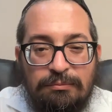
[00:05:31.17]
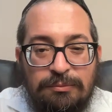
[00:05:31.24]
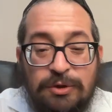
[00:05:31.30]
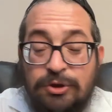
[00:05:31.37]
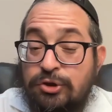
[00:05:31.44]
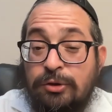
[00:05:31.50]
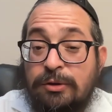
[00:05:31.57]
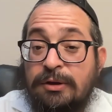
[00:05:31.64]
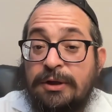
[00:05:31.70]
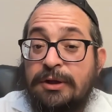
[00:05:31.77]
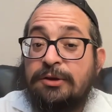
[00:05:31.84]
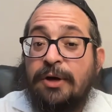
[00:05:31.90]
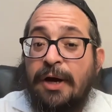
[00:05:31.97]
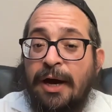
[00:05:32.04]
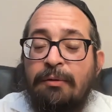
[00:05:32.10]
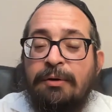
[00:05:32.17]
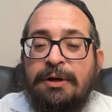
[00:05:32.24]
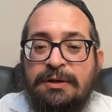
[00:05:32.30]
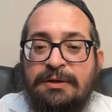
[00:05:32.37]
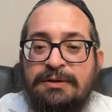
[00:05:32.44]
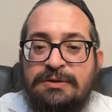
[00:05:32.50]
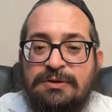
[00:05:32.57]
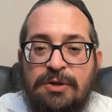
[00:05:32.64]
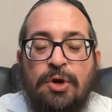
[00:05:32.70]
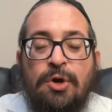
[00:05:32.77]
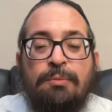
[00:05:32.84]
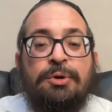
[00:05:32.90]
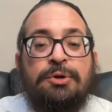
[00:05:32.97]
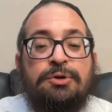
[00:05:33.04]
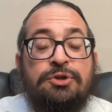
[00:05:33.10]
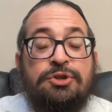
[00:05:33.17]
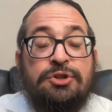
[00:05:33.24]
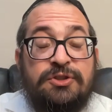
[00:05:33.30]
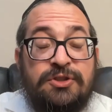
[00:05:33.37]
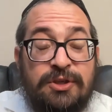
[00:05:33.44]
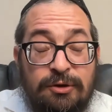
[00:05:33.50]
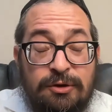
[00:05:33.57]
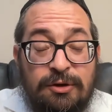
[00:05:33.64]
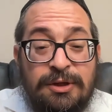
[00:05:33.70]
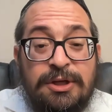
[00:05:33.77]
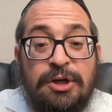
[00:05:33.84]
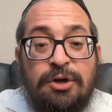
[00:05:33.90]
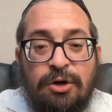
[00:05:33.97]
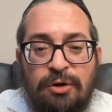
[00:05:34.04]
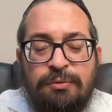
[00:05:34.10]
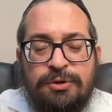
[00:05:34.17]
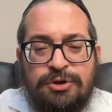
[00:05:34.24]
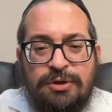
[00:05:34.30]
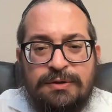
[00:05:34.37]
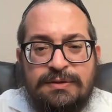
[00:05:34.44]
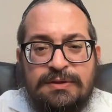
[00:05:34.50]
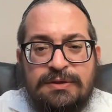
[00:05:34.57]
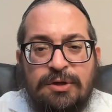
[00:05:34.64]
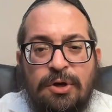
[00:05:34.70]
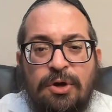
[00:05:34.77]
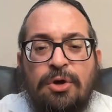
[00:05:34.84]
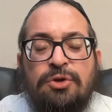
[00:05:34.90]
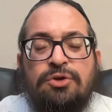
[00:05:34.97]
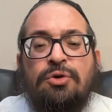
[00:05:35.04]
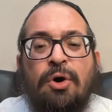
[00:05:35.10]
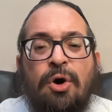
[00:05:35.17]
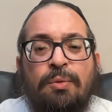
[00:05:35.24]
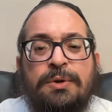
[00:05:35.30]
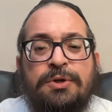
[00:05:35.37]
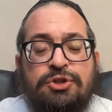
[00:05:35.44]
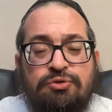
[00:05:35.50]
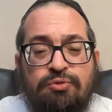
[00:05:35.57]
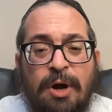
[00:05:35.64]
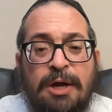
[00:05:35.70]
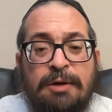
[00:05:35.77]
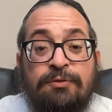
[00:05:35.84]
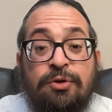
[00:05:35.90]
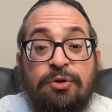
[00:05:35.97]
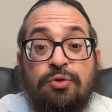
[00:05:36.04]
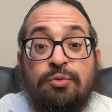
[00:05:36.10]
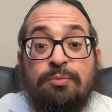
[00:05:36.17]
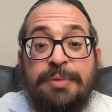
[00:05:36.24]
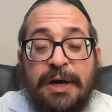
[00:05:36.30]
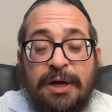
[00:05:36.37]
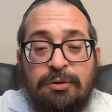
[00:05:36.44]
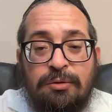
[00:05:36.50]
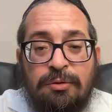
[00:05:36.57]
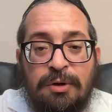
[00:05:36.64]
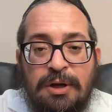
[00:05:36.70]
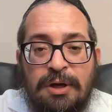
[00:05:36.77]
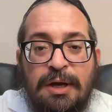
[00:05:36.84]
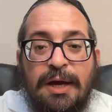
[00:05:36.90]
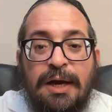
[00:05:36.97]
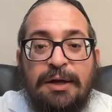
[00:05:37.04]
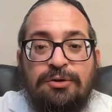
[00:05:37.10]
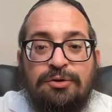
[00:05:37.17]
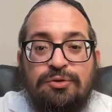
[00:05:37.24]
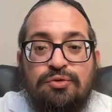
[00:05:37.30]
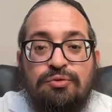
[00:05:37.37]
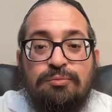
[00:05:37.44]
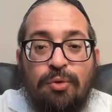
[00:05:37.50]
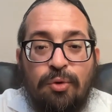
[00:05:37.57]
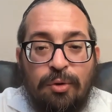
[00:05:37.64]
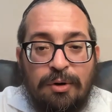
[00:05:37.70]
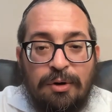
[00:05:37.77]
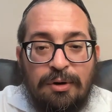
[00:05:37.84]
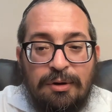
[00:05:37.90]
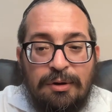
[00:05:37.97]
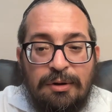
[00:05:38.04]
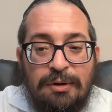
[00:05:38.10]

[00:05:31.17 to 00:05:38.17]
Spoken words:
This shouldn't lead to arrogance, but this should certainly encourage us to always strive to do better and to do more,